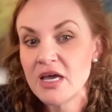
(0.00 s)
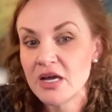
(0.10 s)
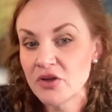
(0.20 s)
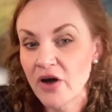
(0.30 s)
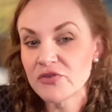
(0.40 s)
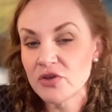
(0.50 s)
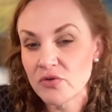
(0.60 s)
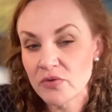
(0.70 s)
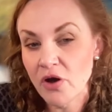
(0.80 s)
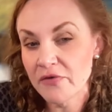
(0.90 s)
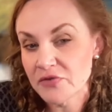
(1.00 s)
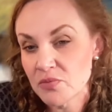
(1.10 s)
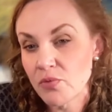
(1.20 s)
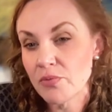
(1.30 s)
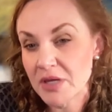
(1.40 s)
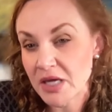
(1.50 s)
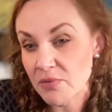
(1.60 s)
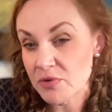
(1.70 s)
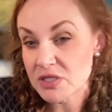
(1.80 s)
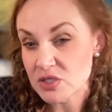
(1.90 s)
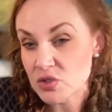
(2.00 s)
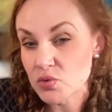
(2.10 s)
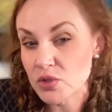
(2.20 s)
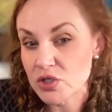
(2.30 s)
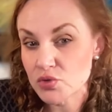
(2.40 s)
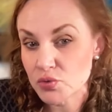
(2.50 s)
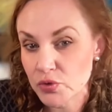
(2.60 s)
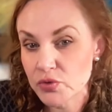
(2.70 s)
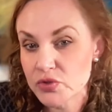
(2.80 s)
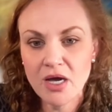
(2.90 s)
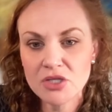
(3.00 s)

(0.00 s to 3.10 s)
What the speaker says: It often will begin with distorted truths.